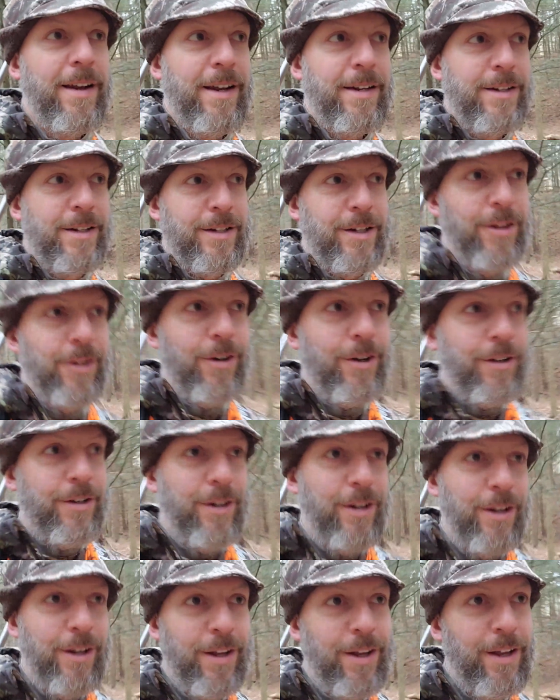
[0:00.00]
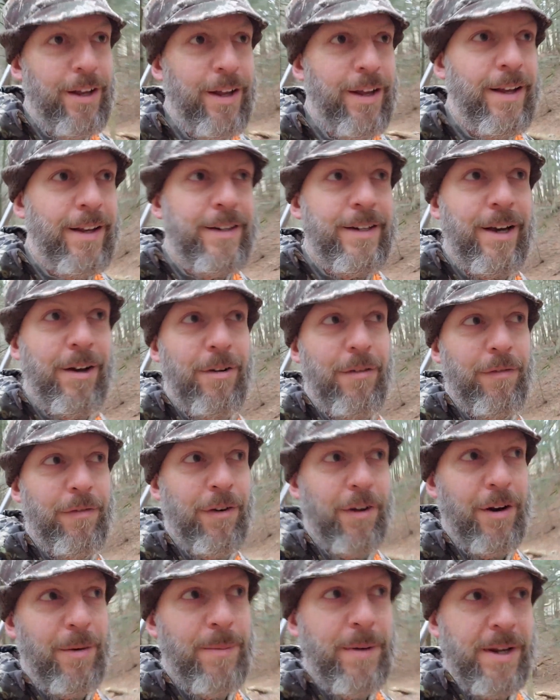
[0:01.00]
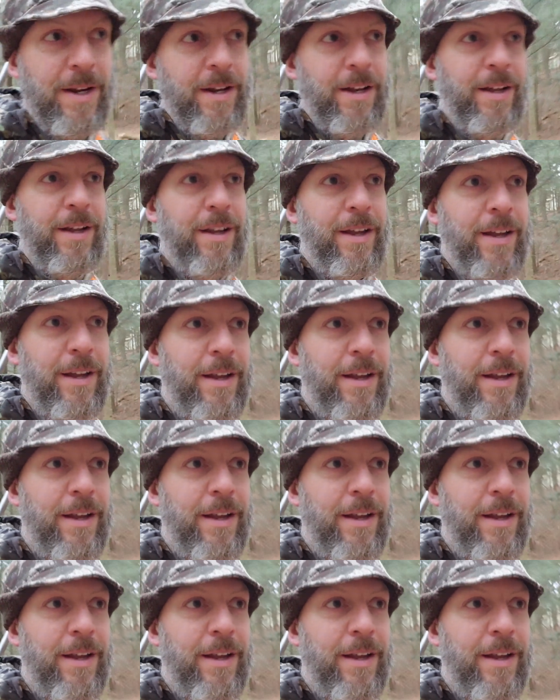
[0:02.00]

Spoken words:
And I just looked down in front of me.